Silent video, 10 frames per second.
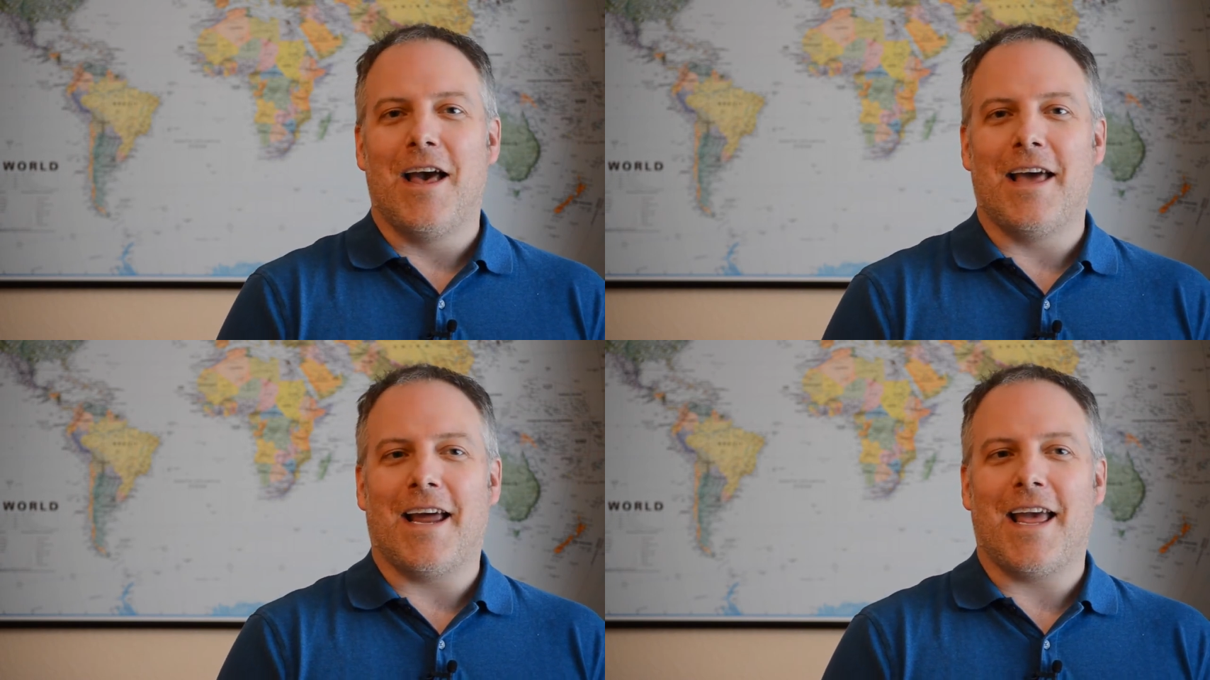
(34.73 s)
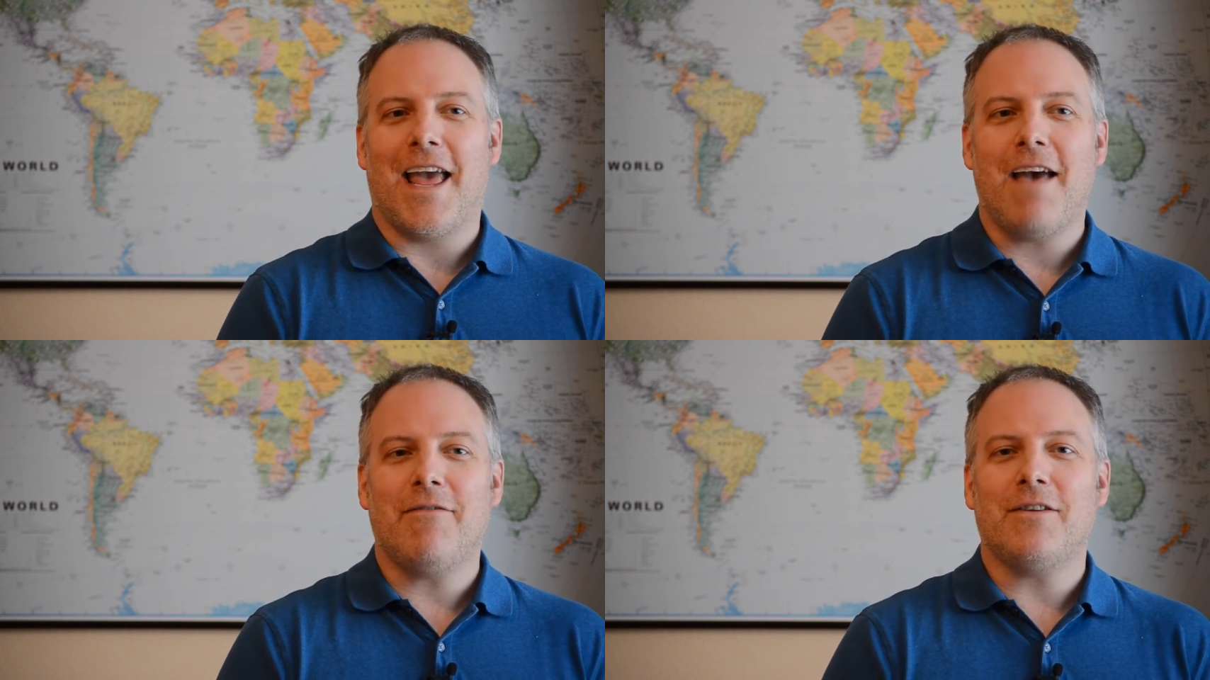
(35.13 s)
and I
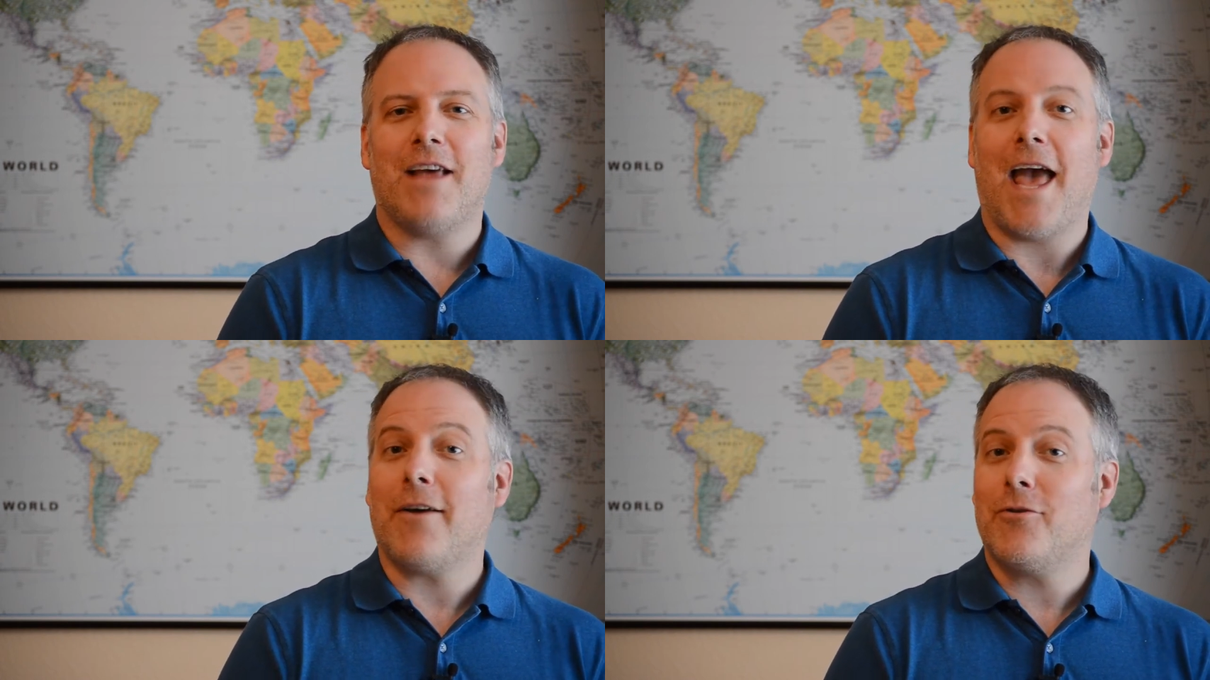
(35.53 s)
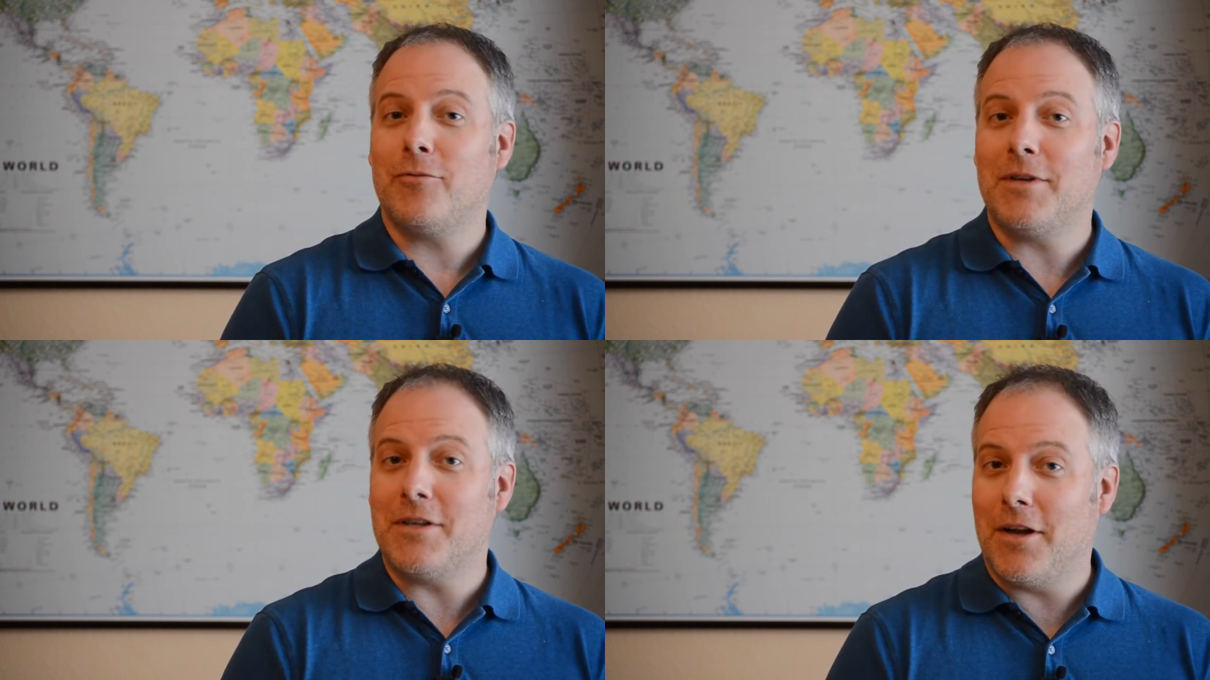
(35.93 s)
haven't
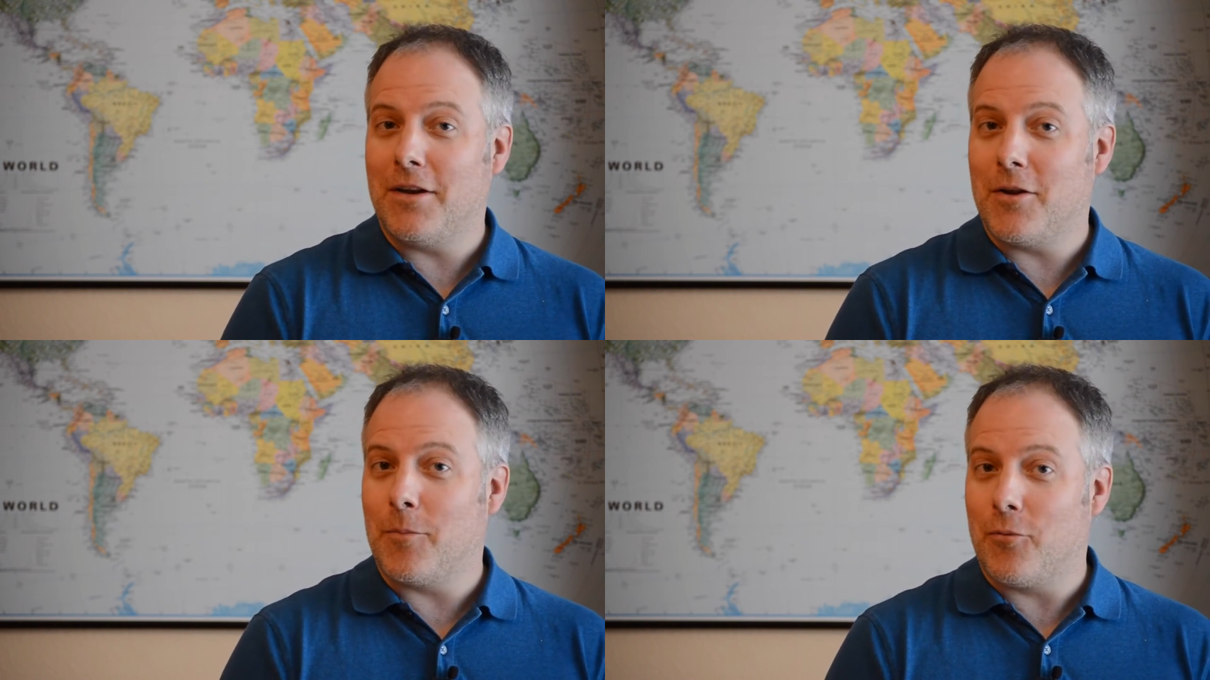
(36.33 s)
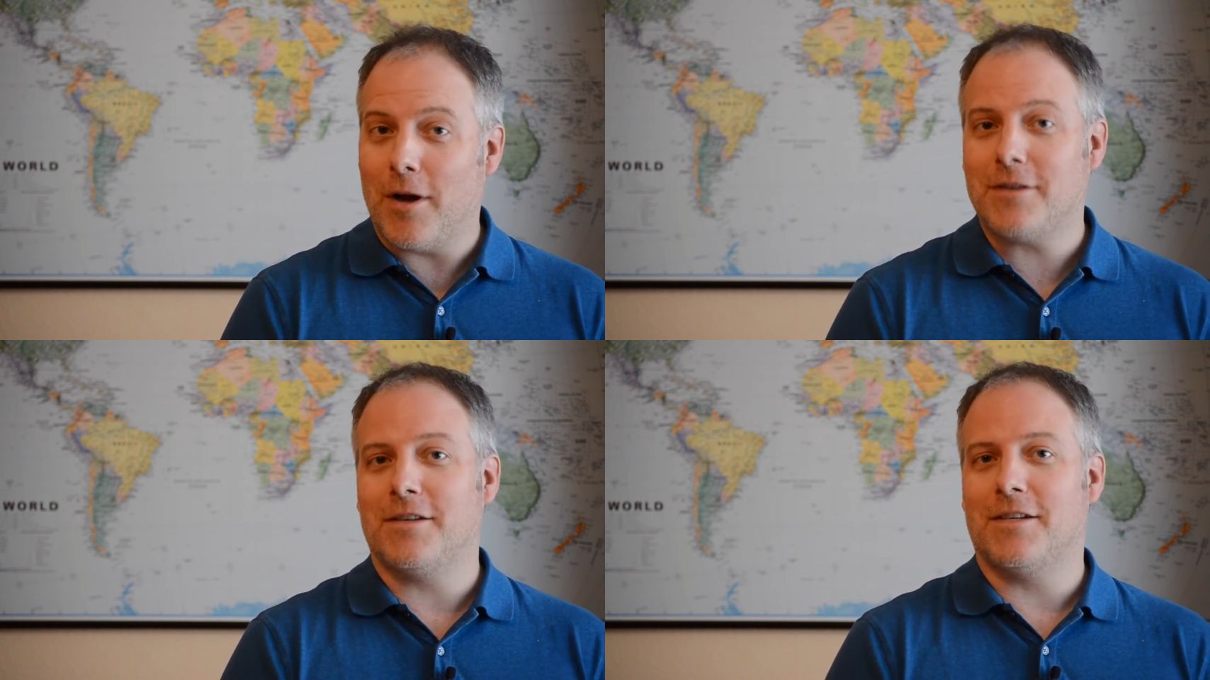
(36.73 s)
actually done the
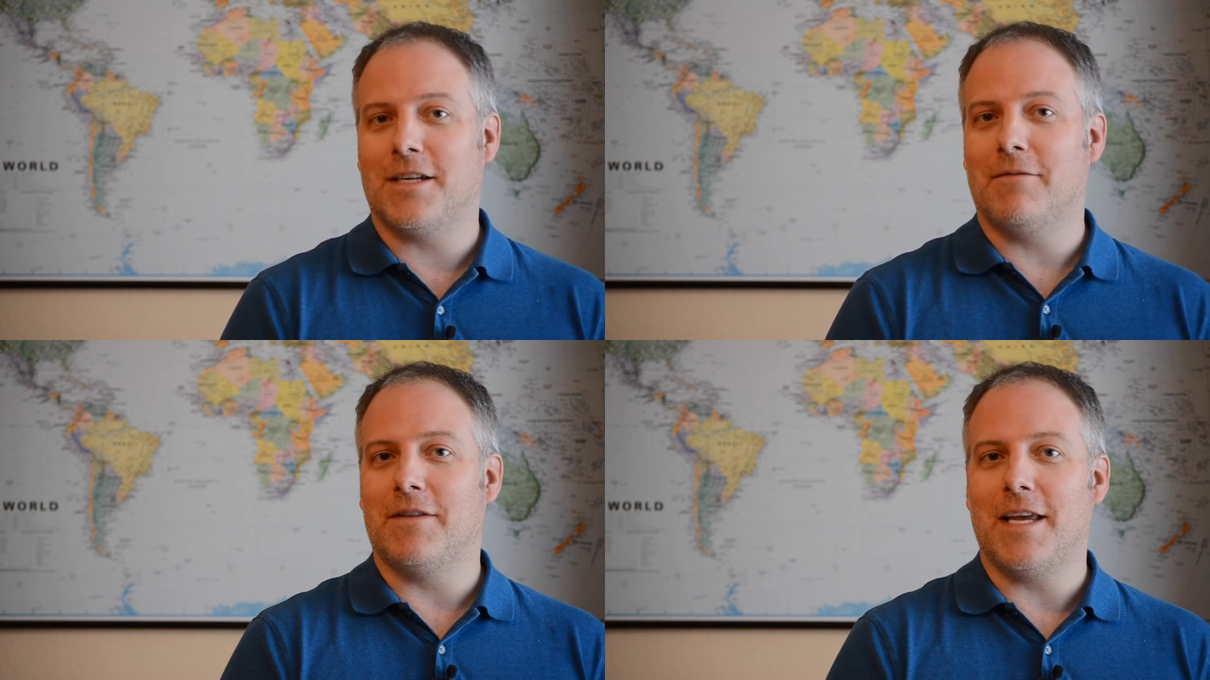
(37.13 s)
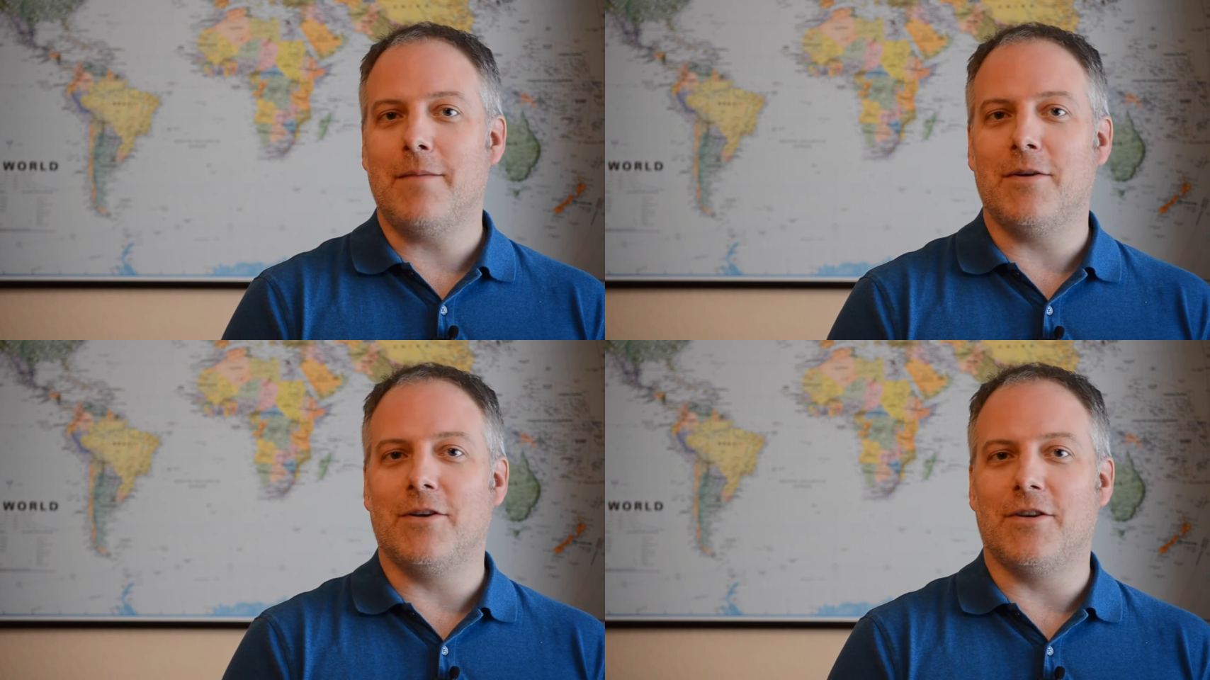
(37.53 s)
processing of the
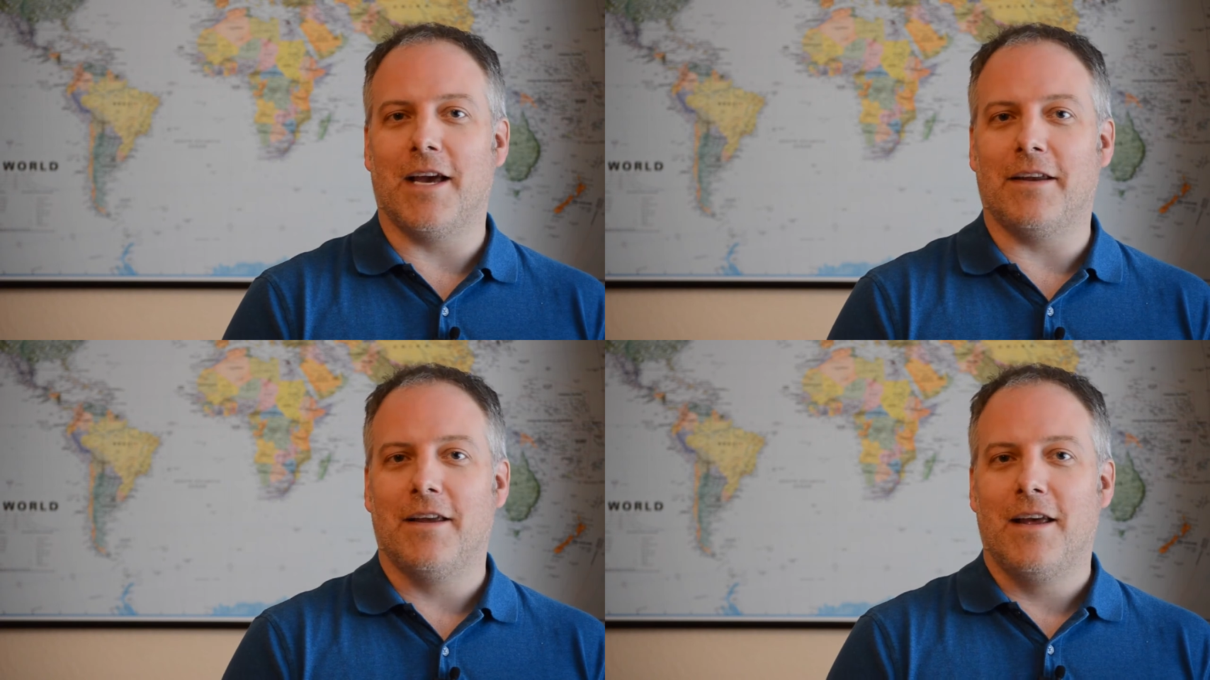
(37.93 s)
image yet.